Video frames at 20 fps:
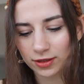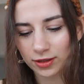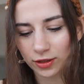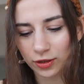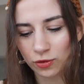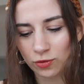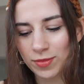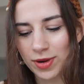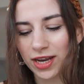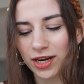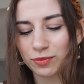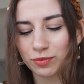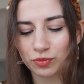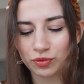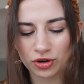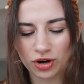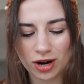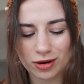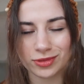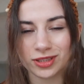you made a
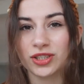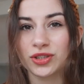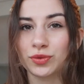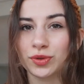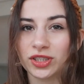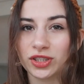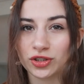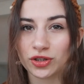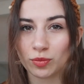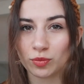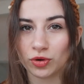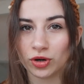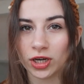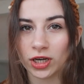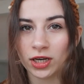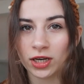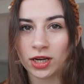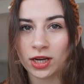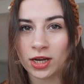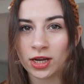promise with
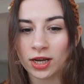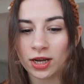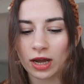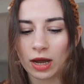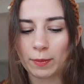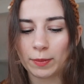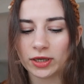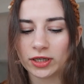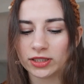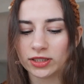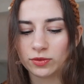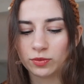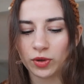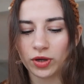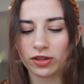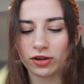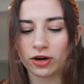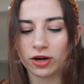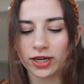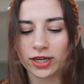someone because
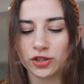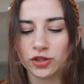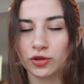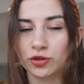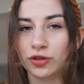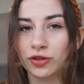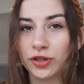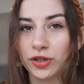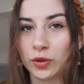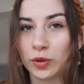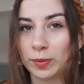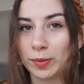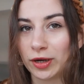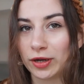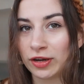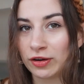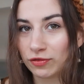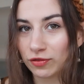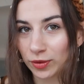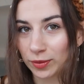with Archangel Uriel
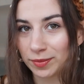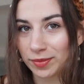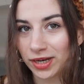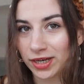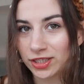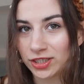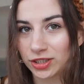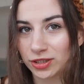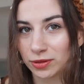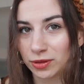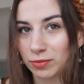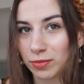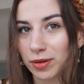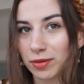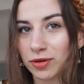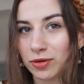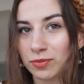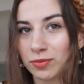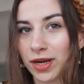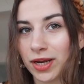about information
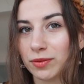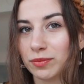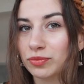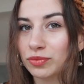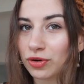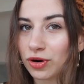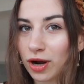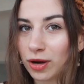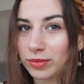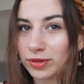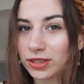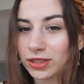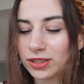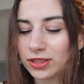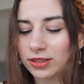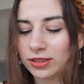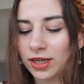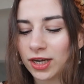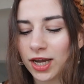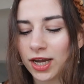maybe you made a
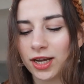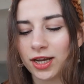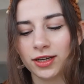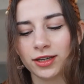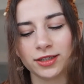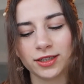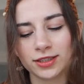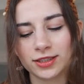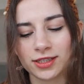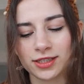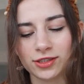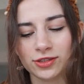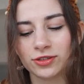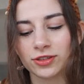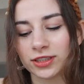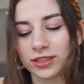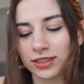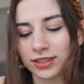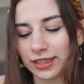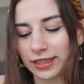promise that's
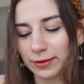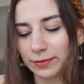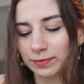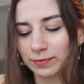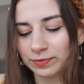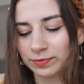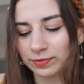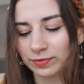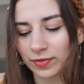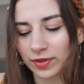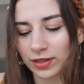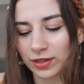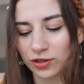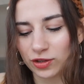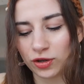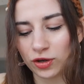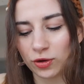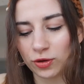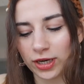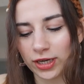interesting
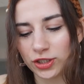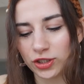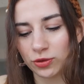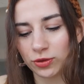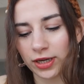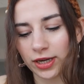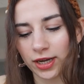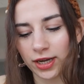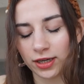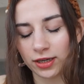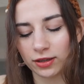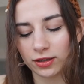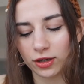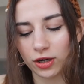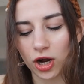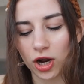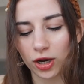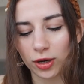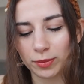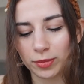you know that you can
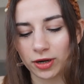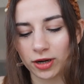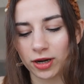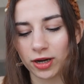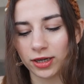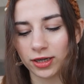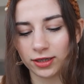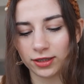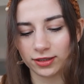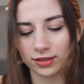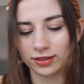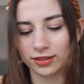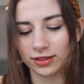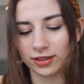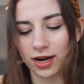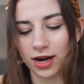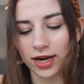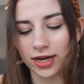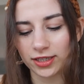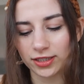call upon the
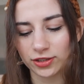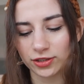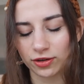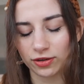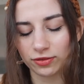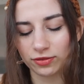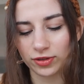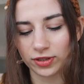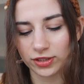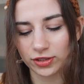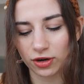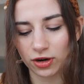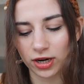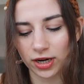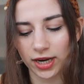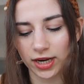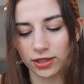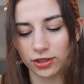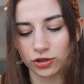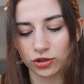guidance of this
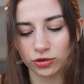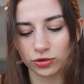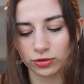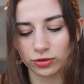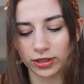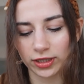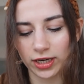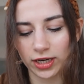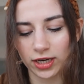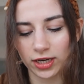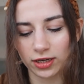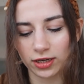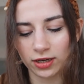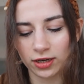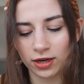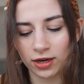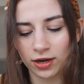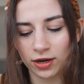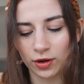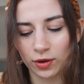Archangel in
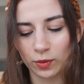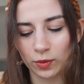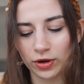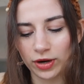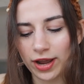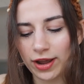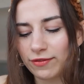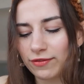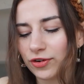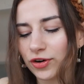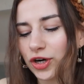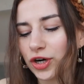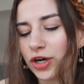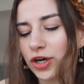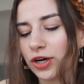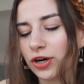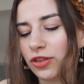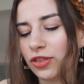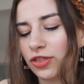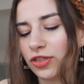
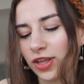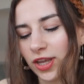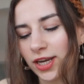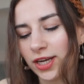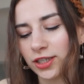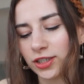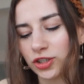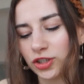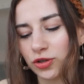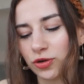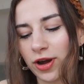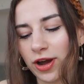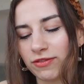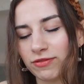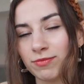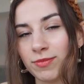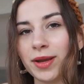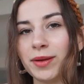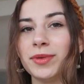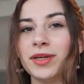whatever things you
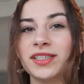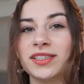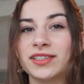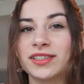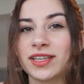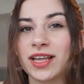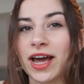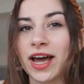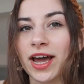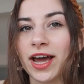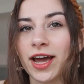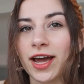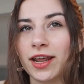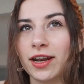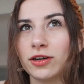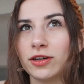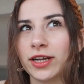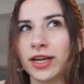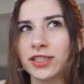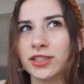have maybe
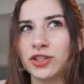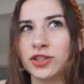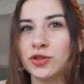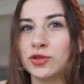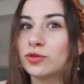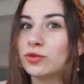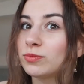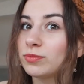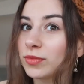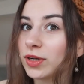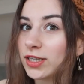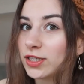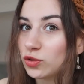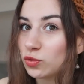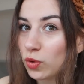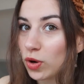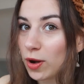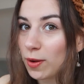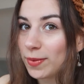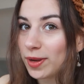said that you as
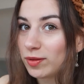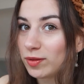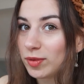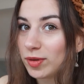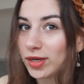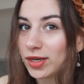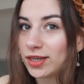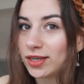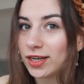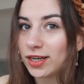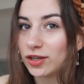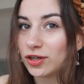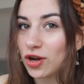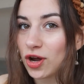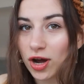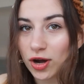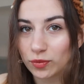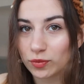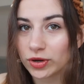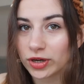well maybe did
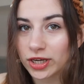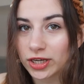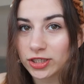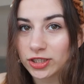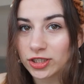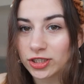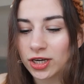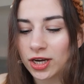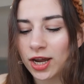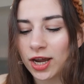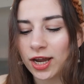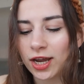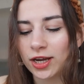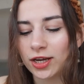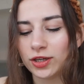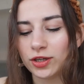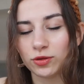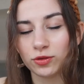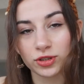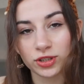not wish
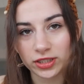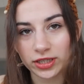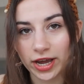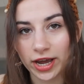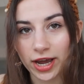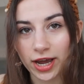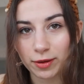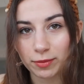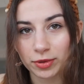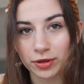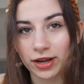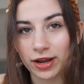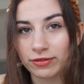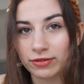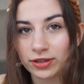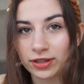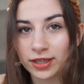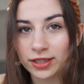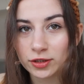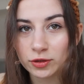you said but
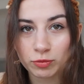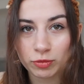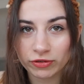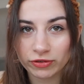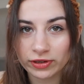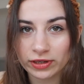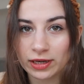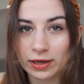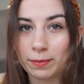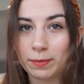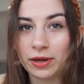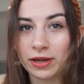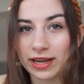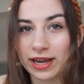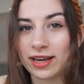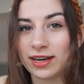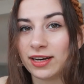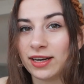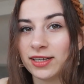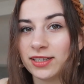everything is perfectly
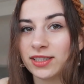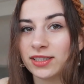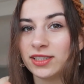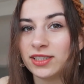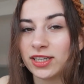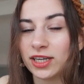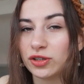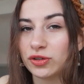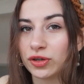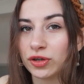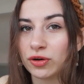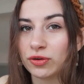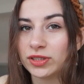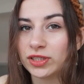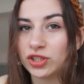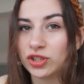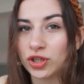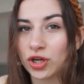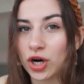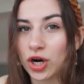planned and as I said you can
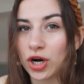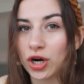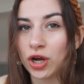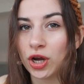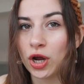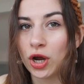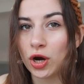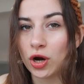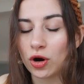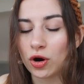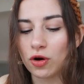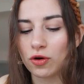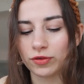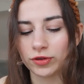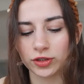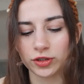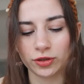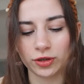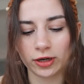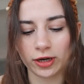always start
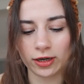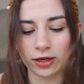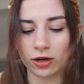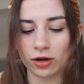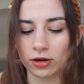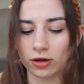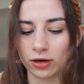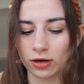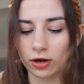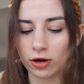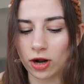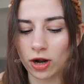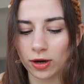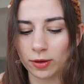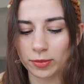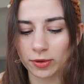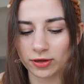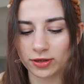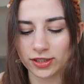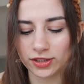over so you can call
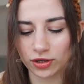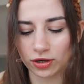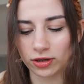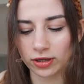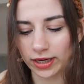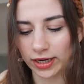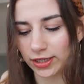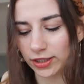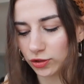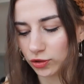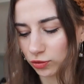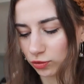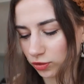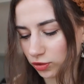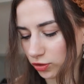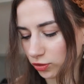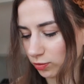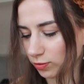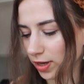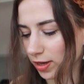upon this Archangel
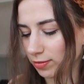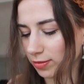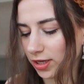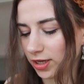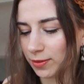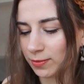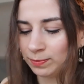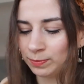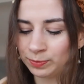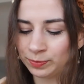to maybe